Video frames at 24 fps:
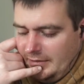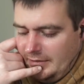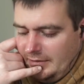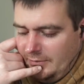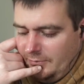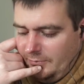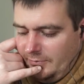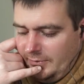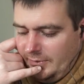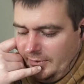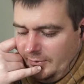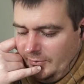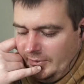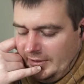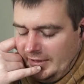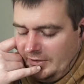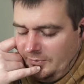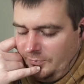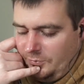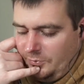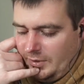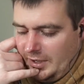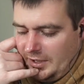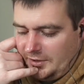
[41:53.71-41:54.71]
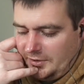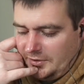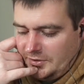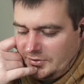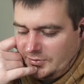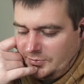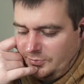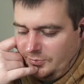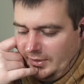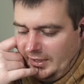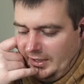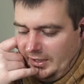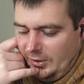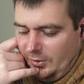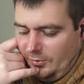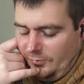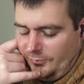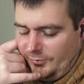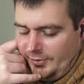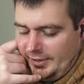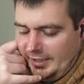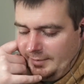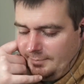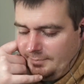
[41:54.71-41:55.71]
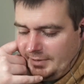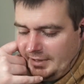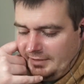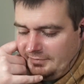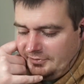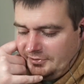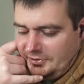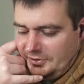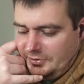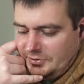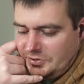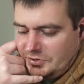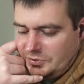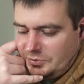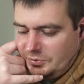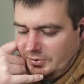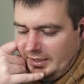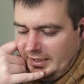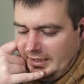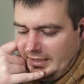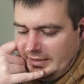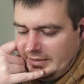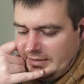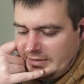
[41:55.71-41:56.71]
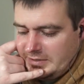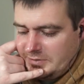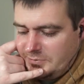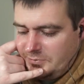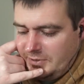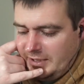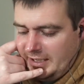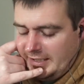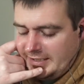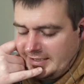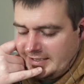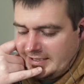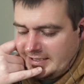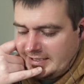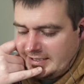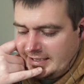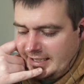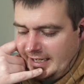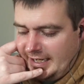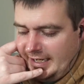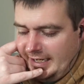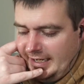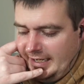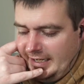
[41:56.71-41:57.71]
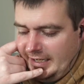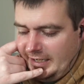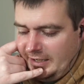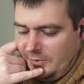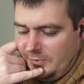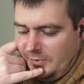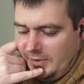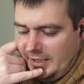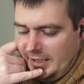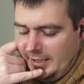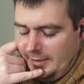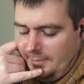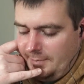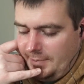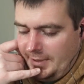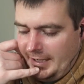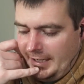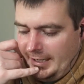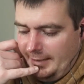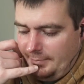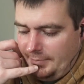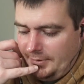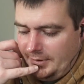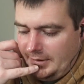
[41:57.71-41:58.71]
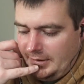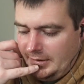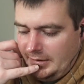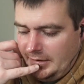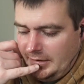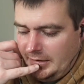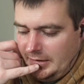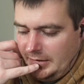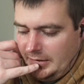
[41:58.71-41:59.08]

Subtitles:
We had Weller 12, we had Buffalo Trace, we had Stag, we had Pappy.